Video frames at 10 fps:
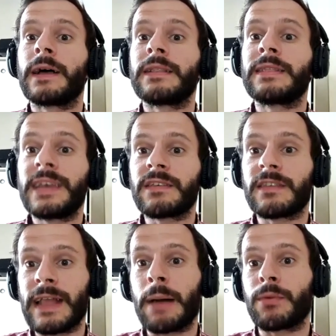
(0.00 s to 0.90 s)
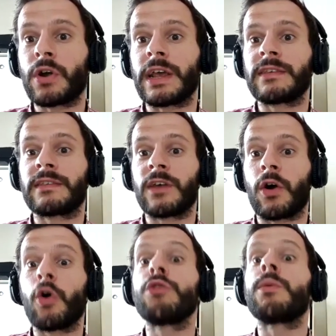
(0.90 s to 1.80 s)
this number is
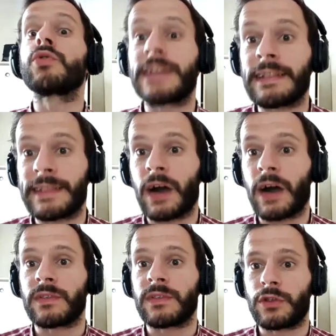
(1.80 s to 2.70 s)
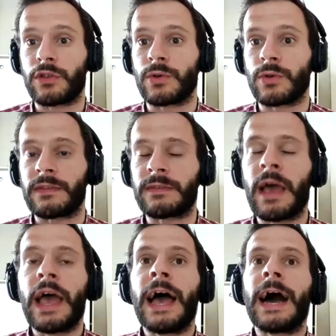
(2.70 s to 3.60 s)
almost 10,000 students.
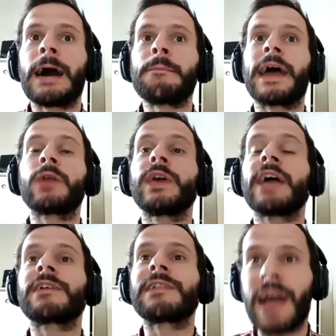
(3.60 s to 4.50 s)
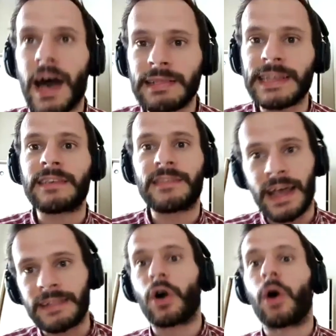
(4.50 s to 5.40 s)
And we have gladly
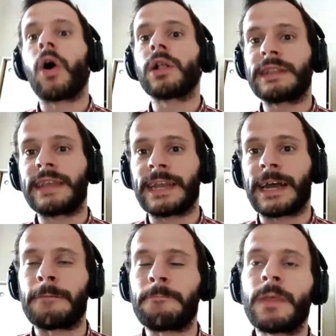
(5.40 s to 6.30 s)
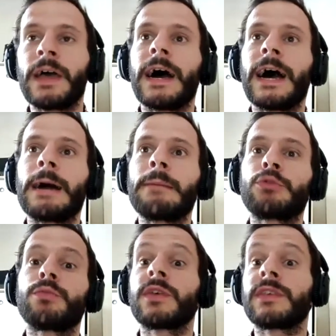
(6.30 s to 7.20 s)
sent all the data
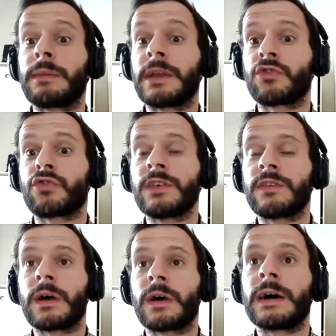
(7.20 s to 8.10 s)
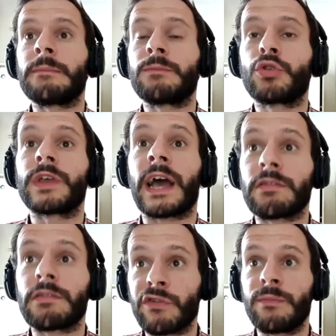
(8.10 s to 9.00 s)
to Bosnian ministries, to the
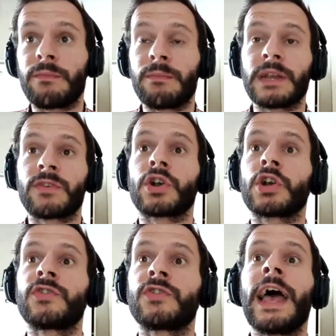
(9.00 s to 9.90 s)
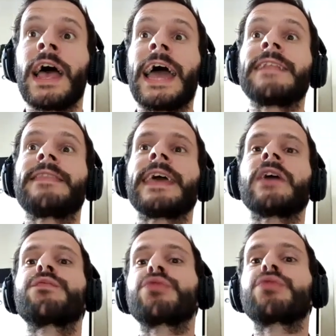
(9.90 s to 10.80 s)
Council of Ministers, and they
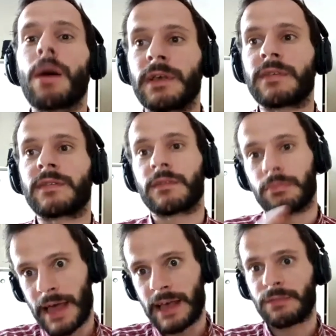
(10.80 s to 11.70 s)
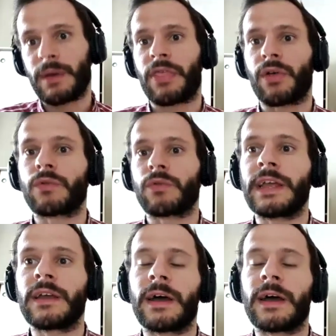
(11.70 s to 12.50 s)
have promised last month already,